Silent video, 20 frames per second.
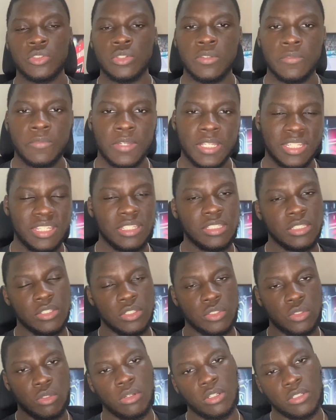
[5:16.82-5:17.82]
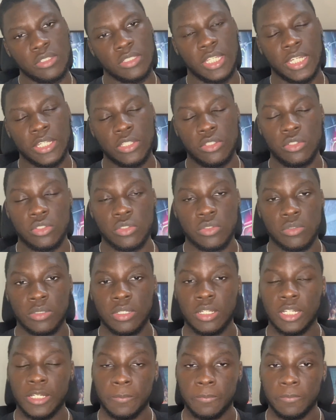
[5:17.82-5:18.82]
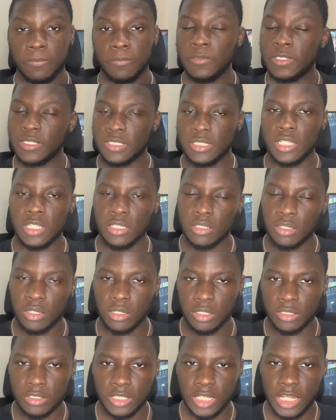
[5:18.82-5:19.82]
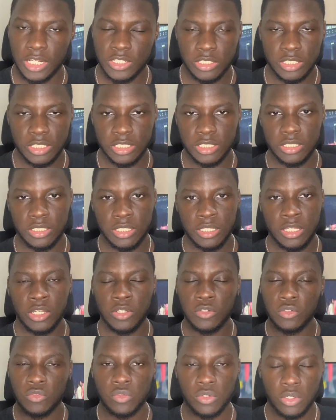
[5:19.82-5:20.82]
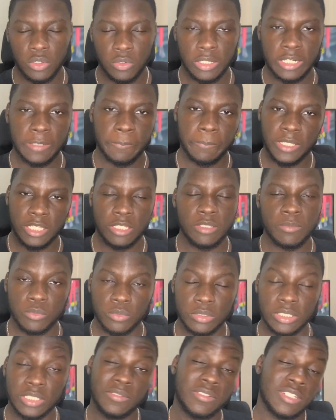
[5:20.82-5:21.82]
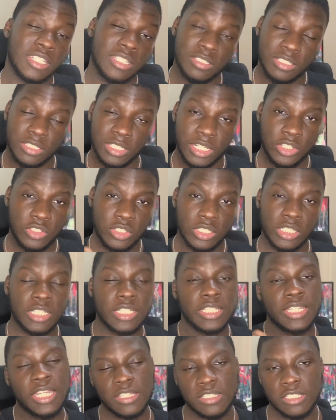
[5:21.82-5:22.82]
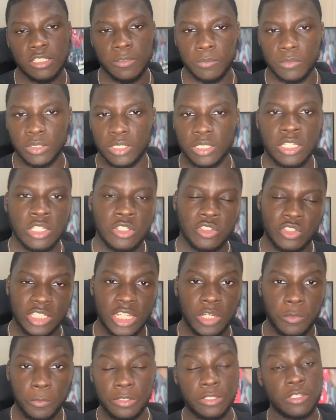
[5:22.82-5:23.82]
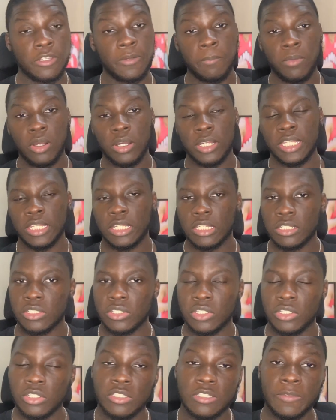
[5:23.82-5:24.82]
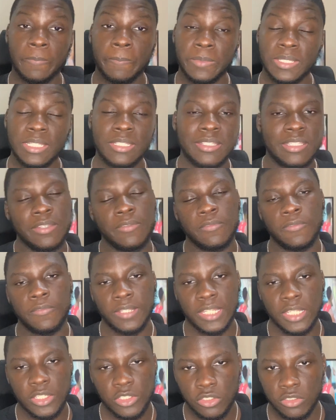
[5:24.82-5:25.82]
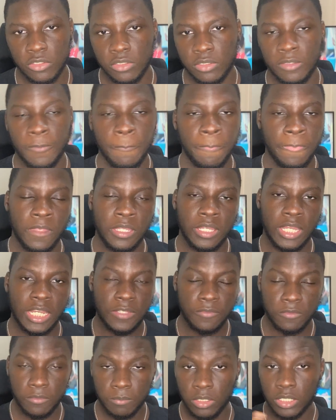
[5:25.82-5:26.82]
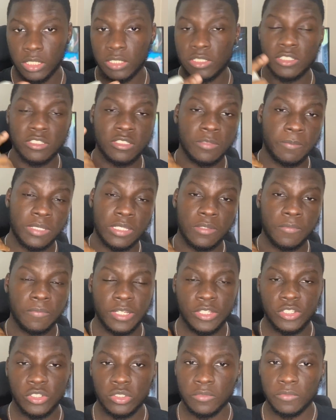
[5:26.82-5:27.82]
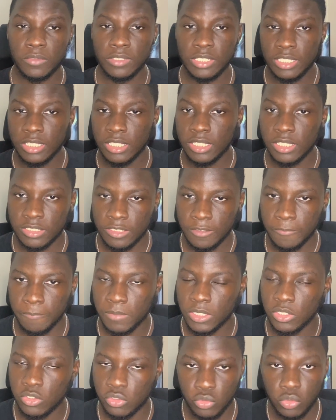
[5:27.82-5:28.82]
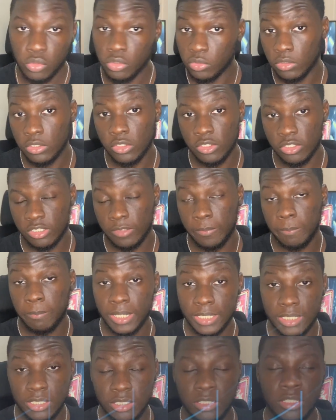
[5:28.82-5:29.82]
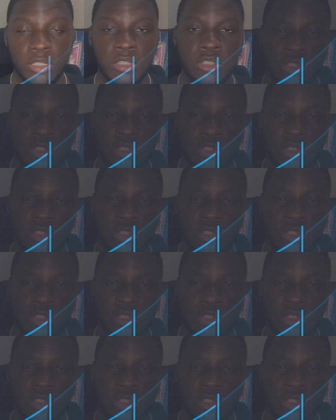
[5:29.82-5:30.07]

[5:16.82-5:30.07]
invest into stocks that you do see that are going to actually grow and pay you more dividends and actually get somewhere. So that way your market continues to beat inflation. And if your market continues to beat inflation over the years, it means you're not losing money. So